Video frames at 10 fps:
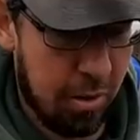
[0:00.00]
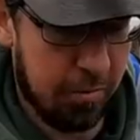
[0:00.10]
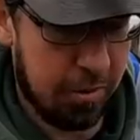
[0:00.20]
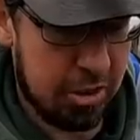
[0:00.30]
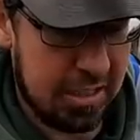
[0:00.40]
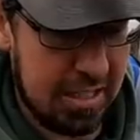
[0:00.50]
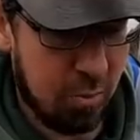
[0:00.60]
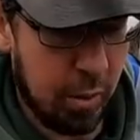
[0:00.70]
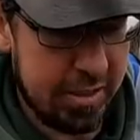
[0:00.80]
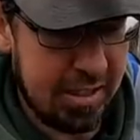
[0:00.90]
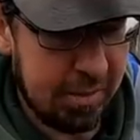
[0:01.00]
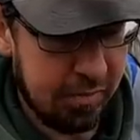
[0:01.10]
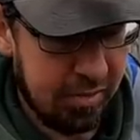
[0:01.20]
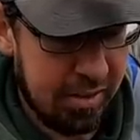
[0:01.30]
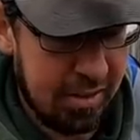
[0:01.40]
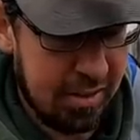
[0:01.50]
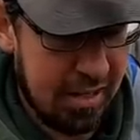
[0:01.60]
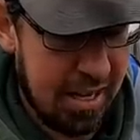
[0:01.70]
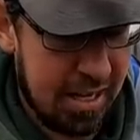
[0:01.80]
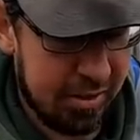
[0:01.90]
We are fishing in winter,
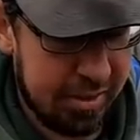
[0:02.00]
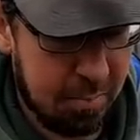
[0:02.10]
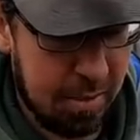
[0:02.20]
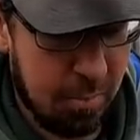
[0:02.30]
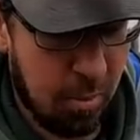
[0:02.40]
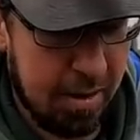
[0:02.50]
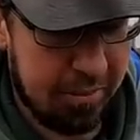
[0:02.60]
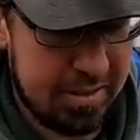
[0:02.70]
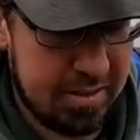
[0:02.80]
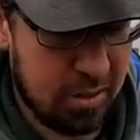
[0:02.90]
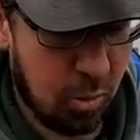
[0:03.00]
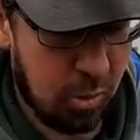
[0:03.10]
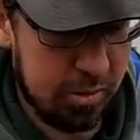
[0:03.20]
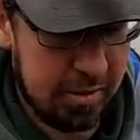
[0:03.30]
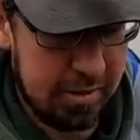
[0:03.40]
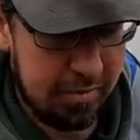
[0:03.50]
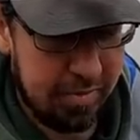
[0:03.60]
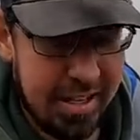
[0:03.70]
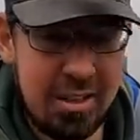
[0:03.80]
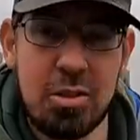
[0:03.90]
and I think people have this thought
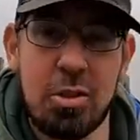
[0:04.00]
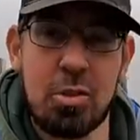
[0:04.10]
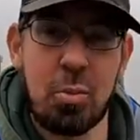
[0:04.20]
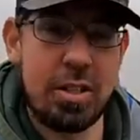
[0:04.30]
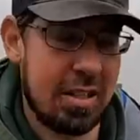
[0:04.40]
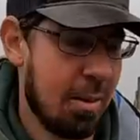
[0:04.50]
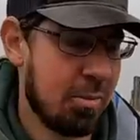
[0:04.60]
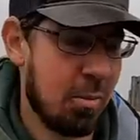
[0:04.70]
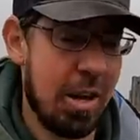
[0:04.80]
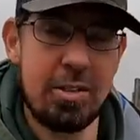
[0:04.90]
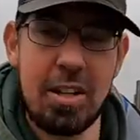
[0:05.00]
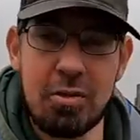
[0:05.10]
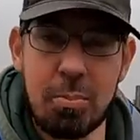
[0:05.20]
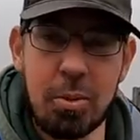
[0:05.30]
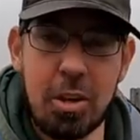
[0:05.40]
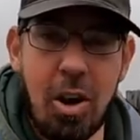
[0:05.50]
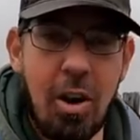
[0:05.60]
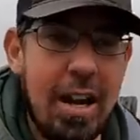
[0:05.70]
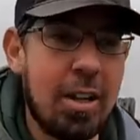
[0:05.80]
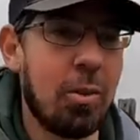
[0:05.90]
that as soon as winter comes around, you have to put the
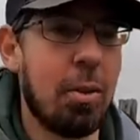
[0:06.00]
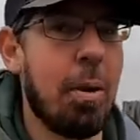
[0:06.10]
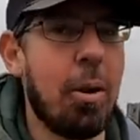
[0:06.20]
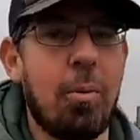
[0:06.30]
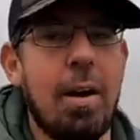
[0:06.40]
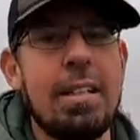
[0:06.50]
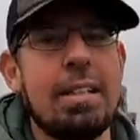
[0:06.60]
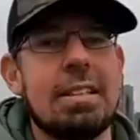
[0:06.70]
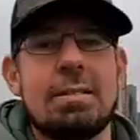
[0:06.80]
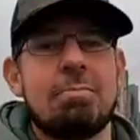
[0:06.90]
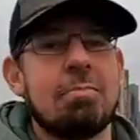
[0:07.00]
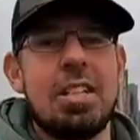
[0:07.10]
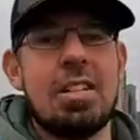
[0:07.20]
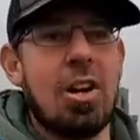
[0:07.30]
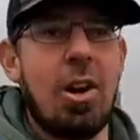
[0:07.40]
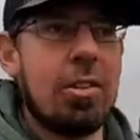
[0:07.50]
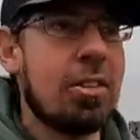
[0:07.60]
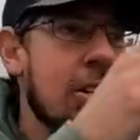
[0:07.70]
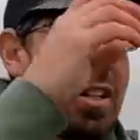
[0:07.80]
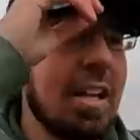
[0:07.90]
kayak or the boat away you don't.
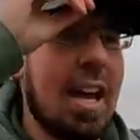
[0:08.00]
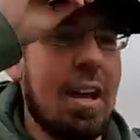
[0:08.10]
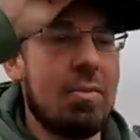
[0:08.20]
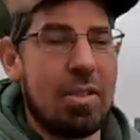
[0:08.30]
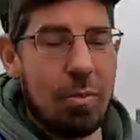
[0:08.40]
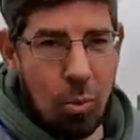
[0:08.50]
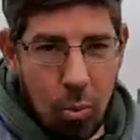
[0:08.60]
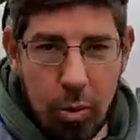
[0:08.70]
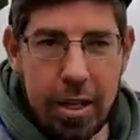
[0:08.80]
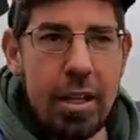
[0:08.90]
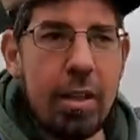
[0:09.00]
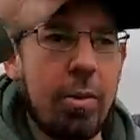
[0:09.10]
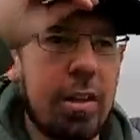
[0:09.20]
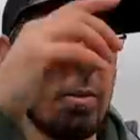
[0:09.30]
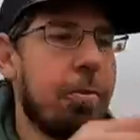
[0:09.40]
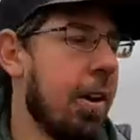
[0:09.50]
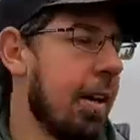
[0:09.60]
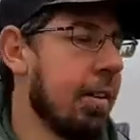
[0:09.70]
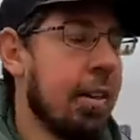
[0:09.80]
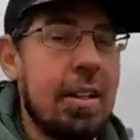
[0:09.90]
You can have some really, really
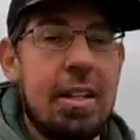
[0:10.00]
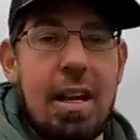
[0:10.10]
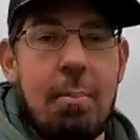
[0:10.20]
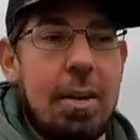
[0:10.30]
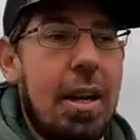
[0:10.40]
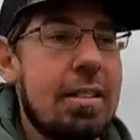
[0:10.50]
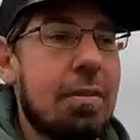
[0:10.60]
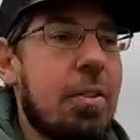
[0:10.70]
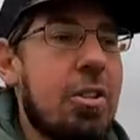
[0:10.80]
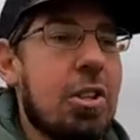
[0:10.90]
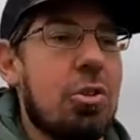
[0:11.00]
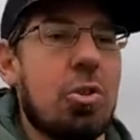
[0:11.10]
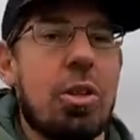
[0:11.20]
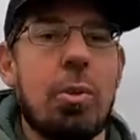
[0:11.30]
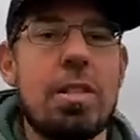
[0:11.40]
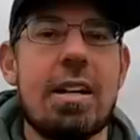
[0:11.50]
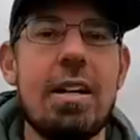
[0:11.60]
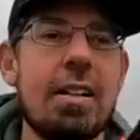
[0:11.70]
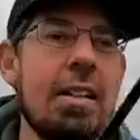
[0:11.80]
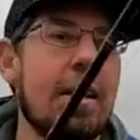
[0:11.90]
fun and productive fishing during
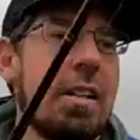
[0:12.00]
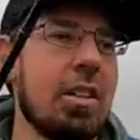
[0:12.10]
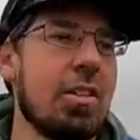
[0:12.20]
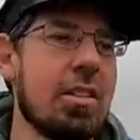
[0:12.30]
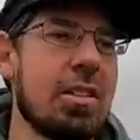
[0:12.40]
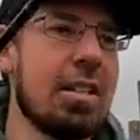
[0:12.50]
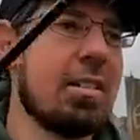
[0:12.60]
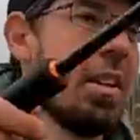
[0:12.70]
winter. You just need